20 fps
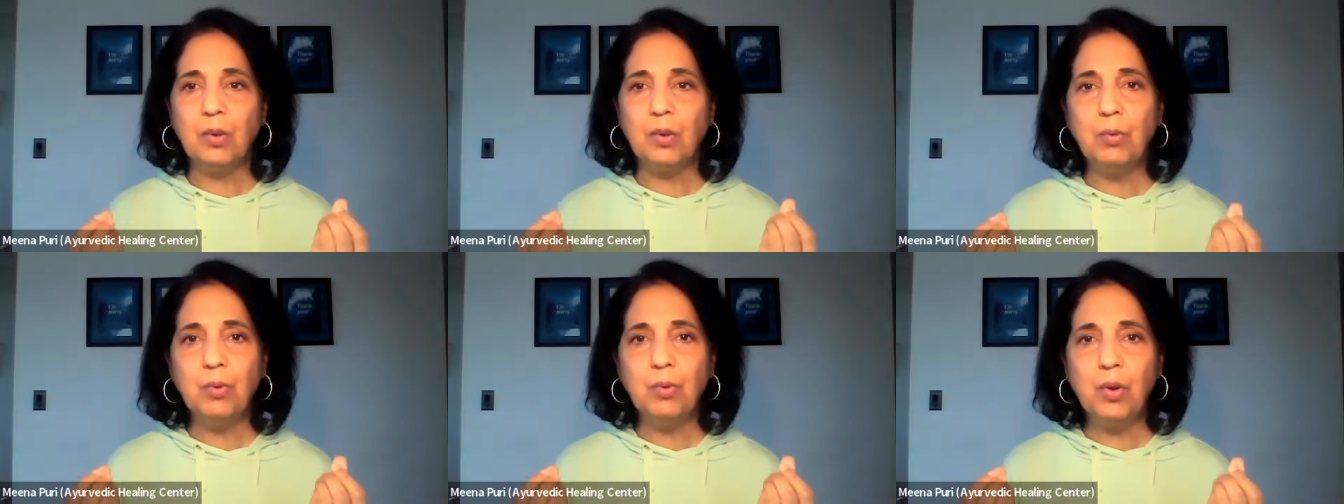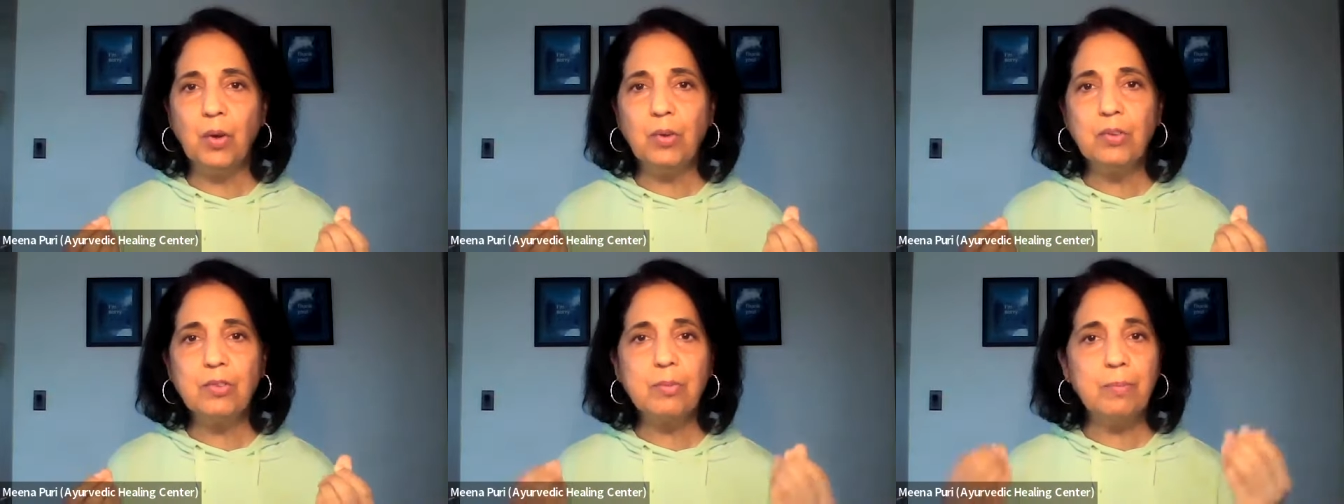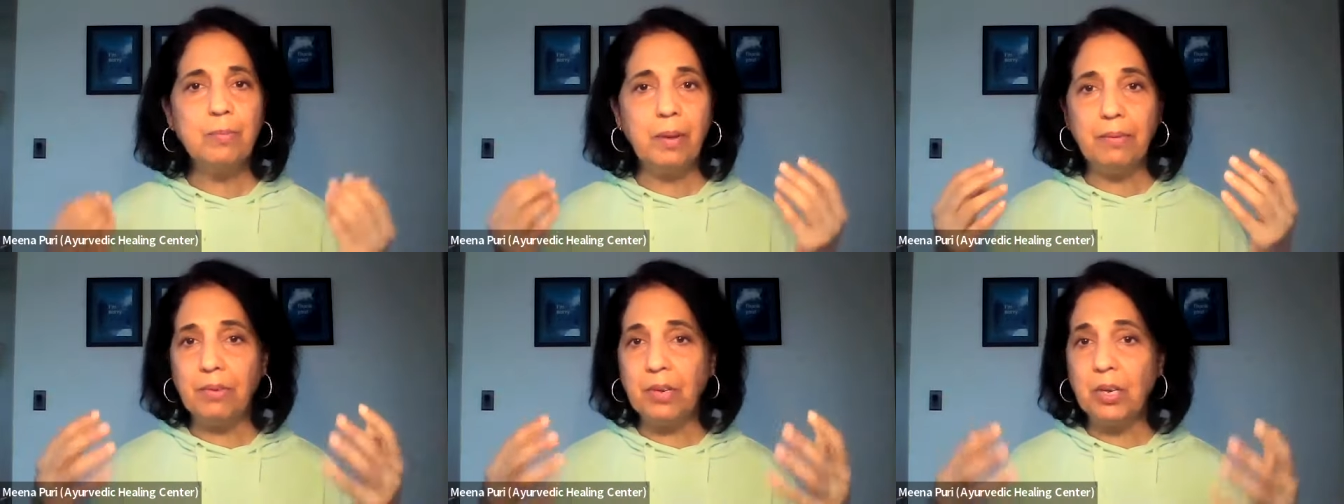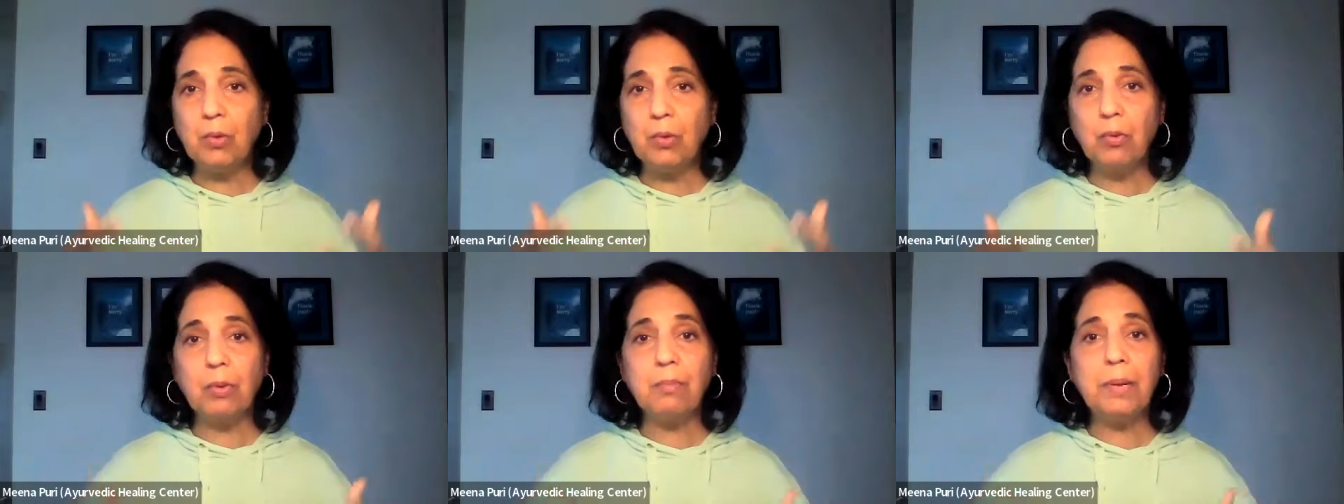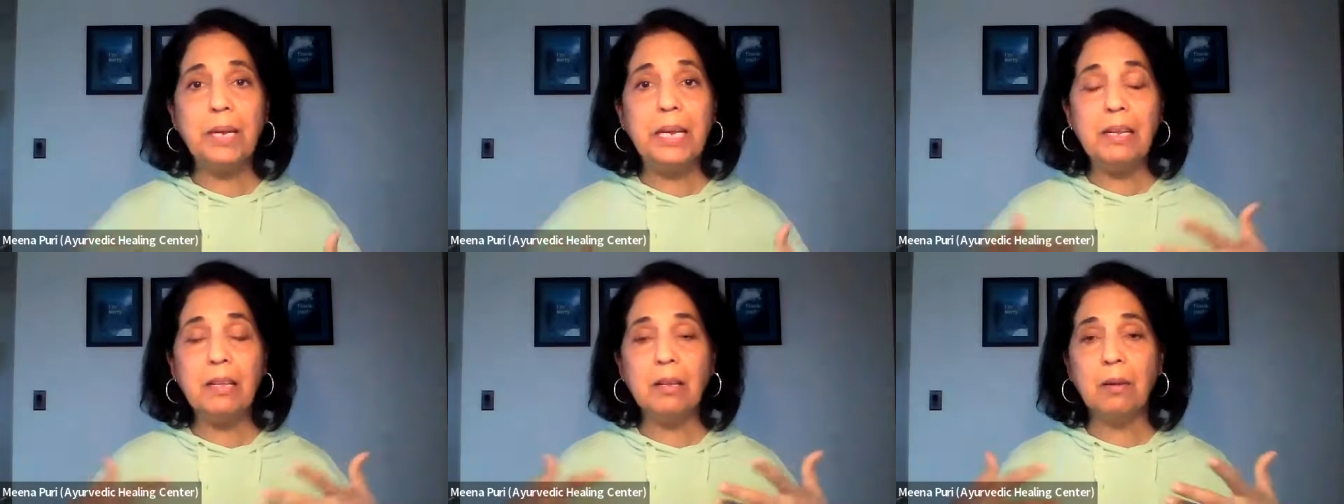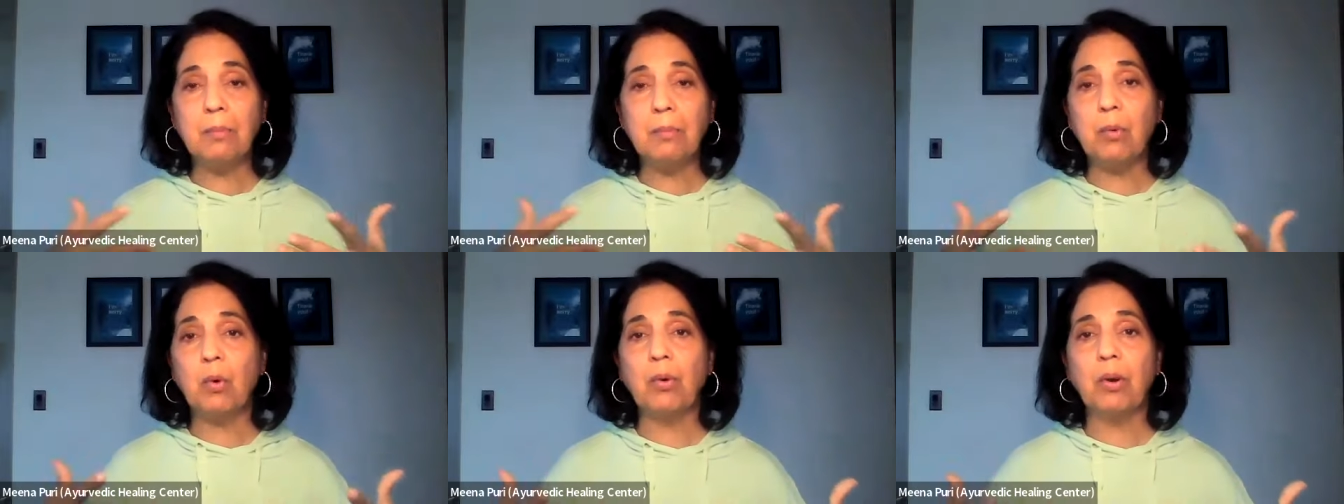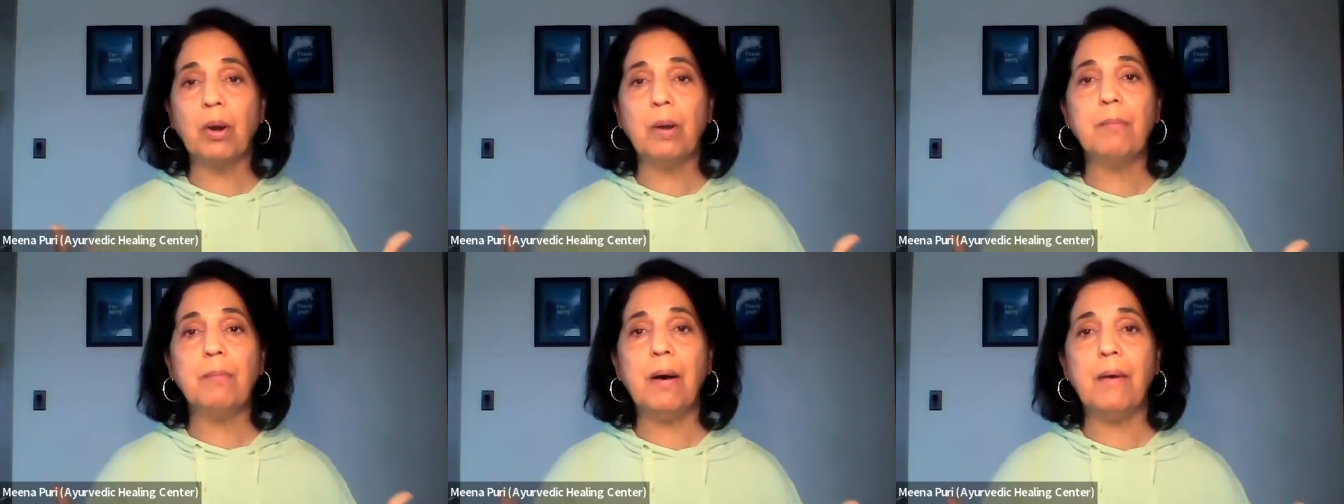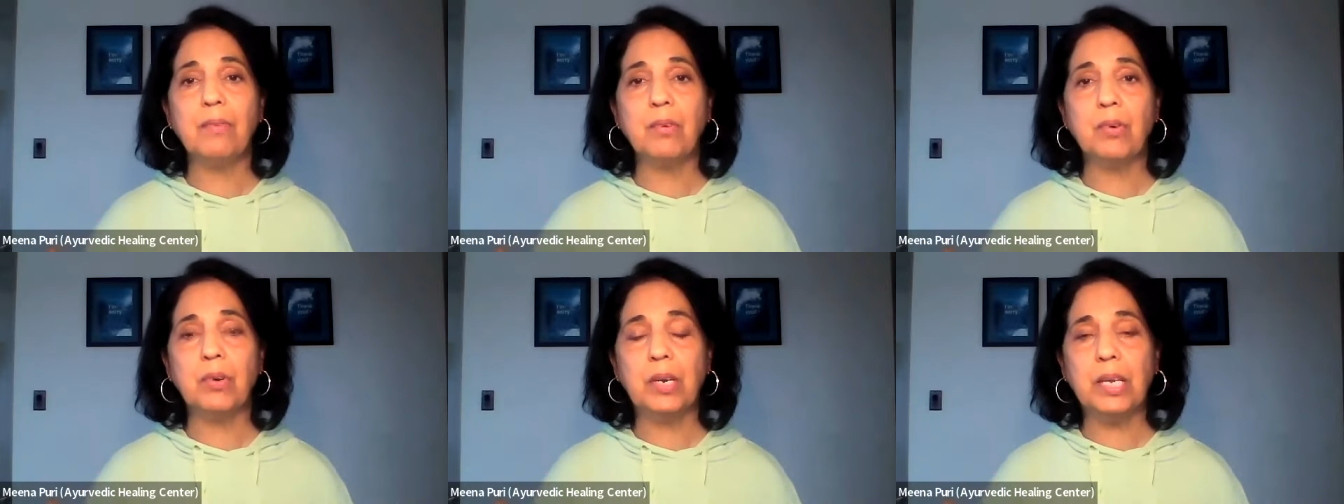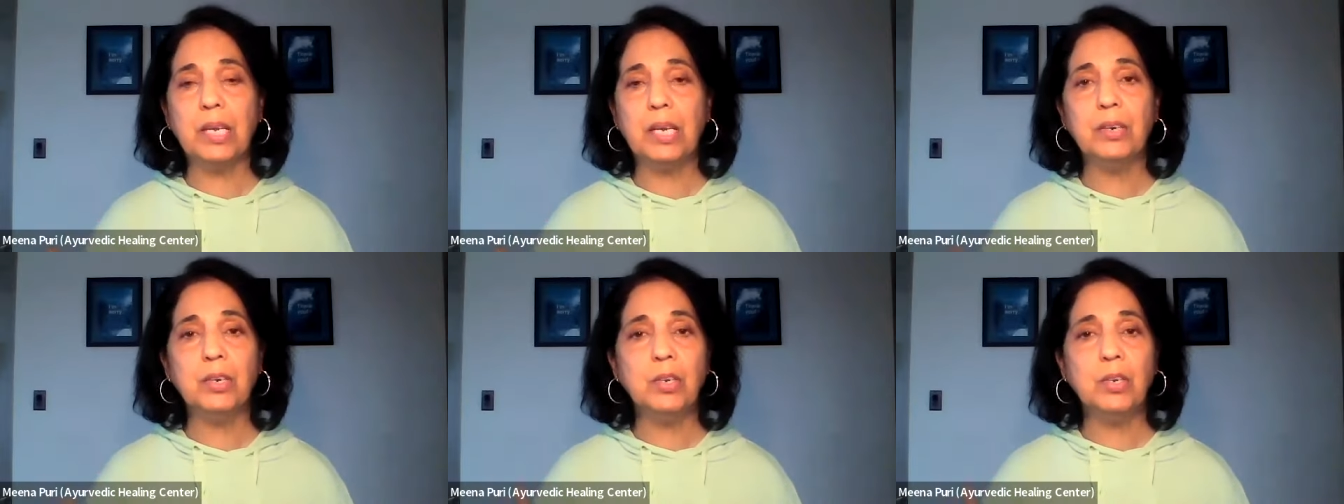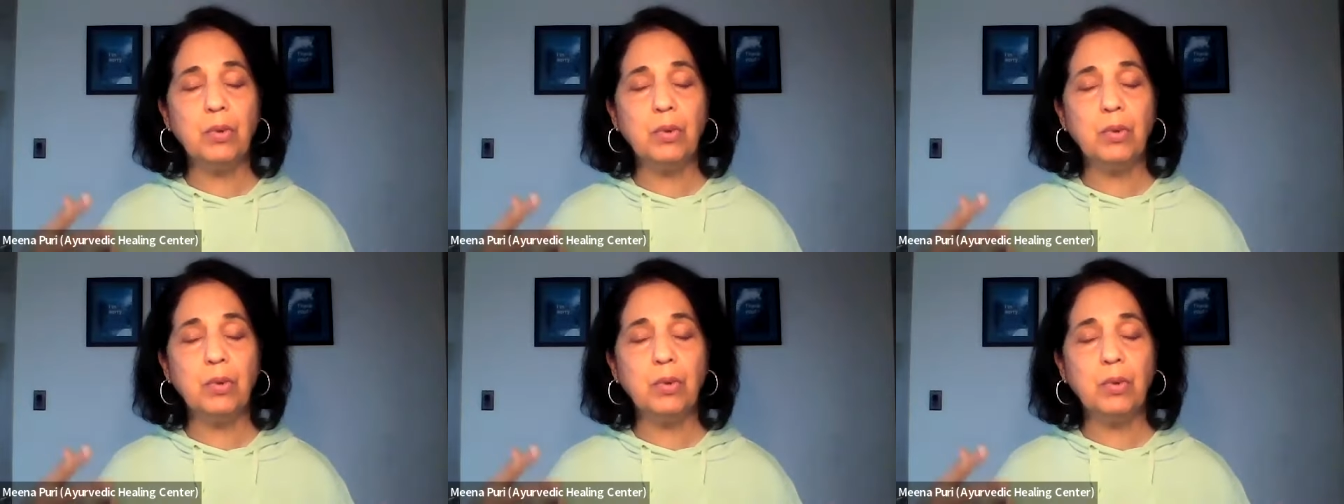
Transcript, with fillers: And who knows, maybe you repeat the program after a year.